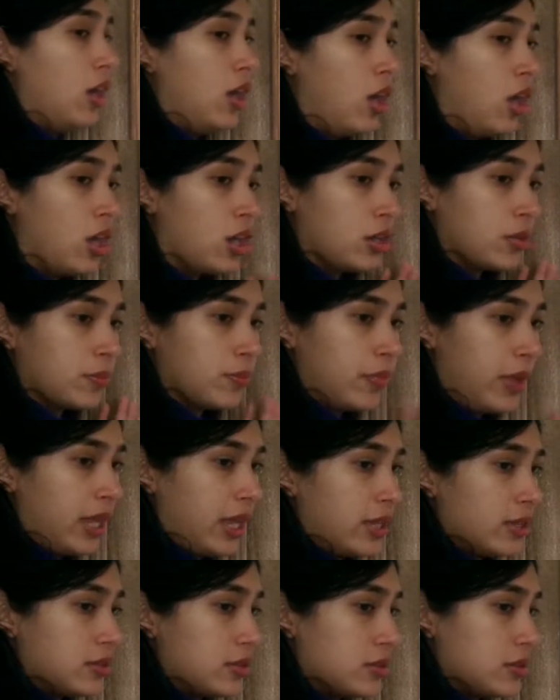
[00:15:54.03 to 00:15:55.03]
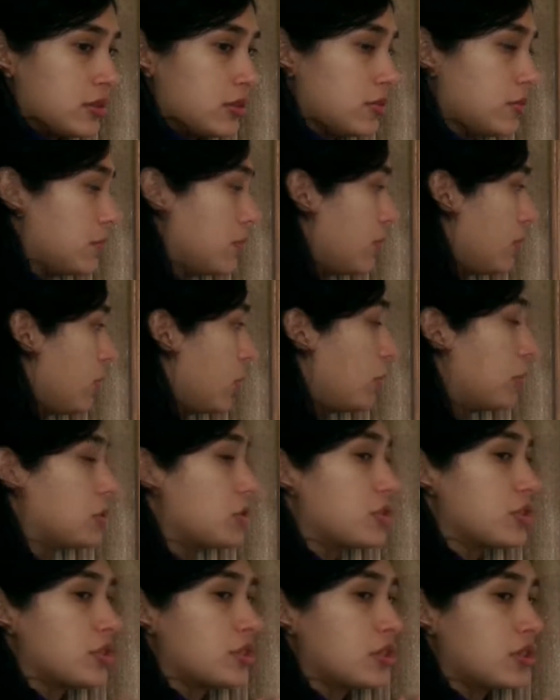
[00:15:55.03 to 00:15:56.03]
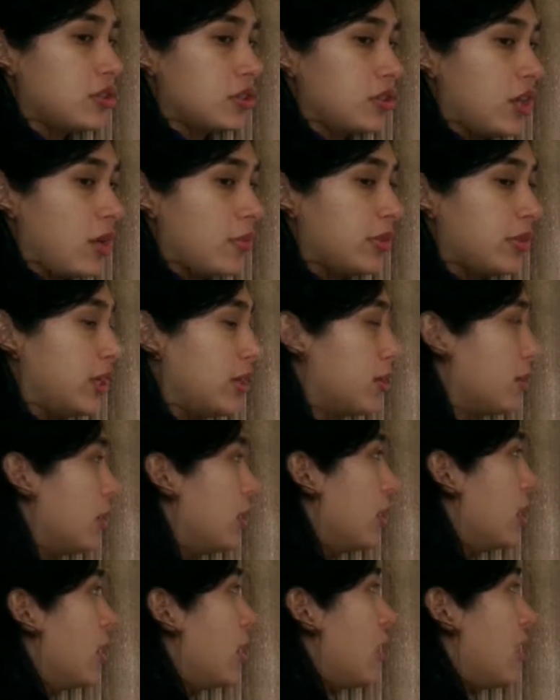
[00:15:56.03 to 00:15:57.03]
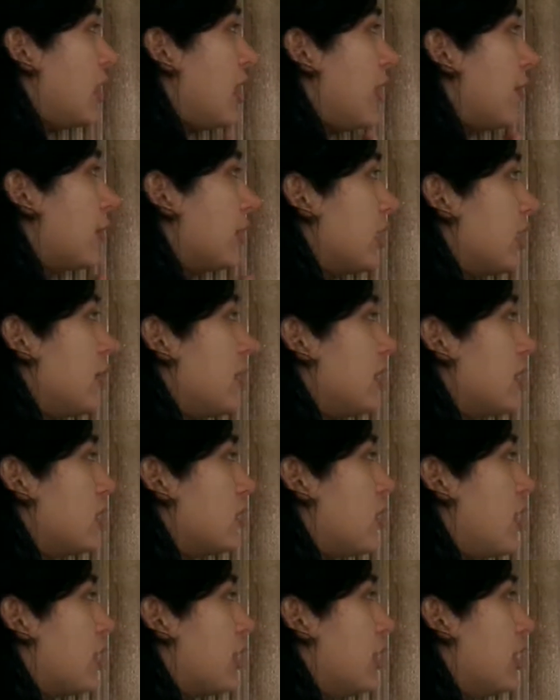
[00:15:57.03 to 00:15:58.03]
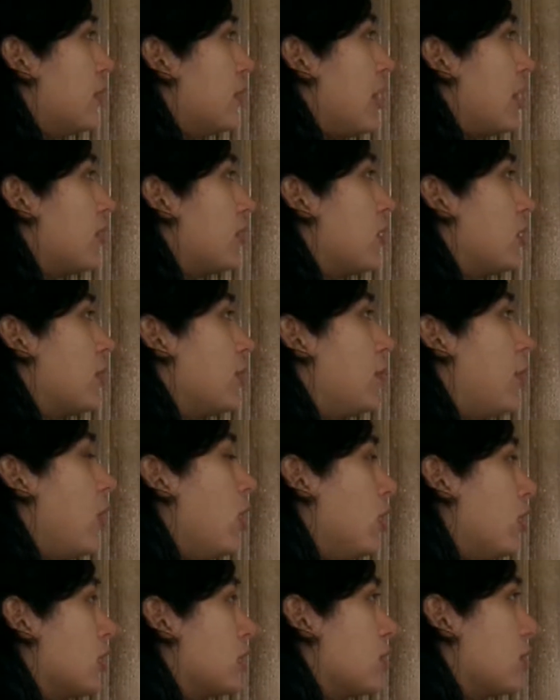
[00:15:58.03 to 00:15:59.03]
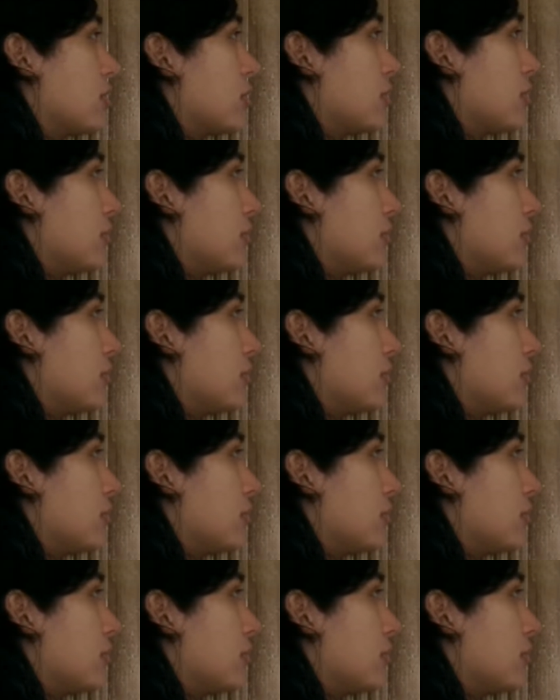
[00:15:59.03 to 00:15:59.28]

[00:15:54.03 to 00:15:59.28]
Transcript: our base, which is the denominator. Now we're going to be talking about the part.